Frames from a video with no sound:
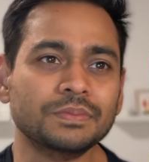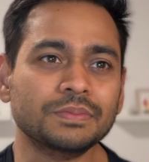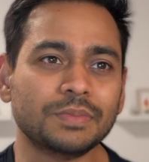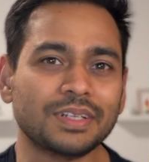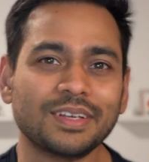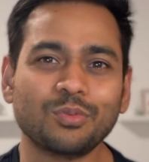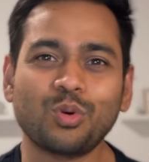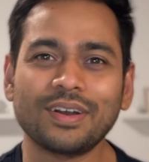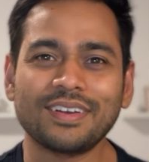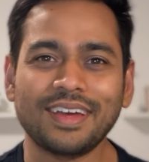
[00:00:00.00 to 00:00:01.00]
But then
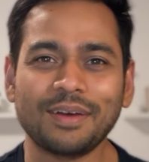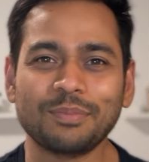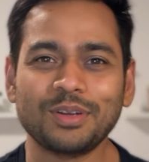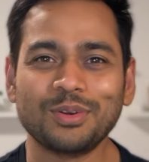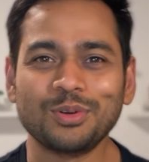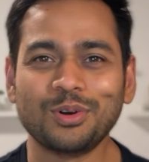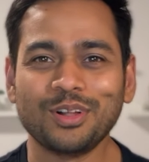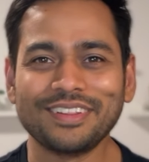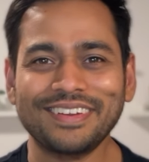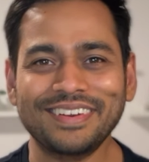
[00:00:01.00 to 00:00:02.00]
what happened to all
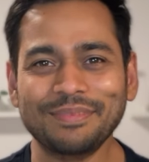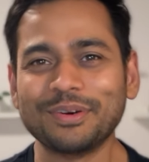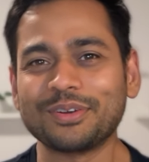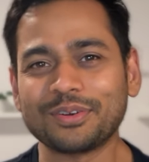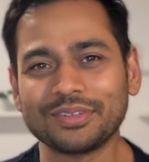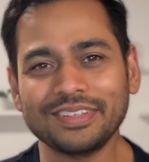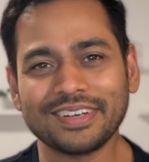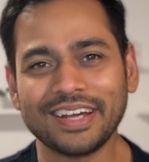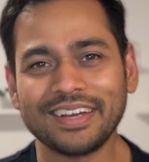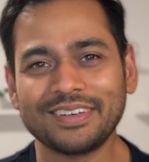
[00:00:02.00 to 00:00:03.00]
the deeper truth,
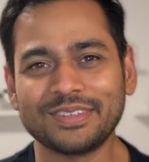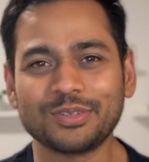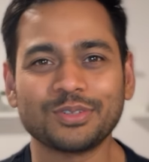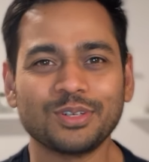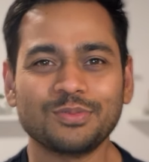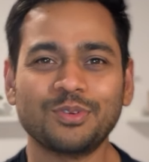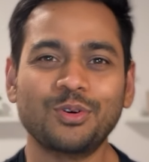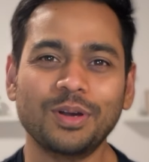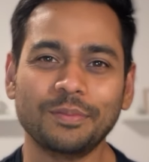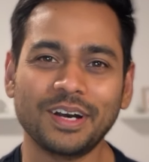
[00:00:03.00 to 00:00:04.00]
right? Truth of
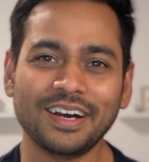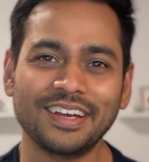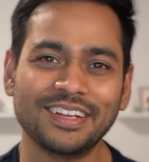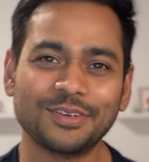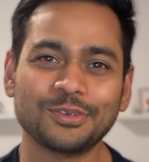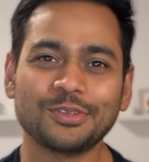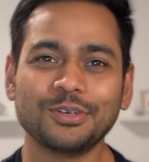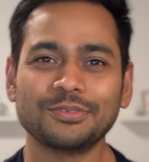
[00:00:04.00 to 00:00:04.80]
who am I and truth of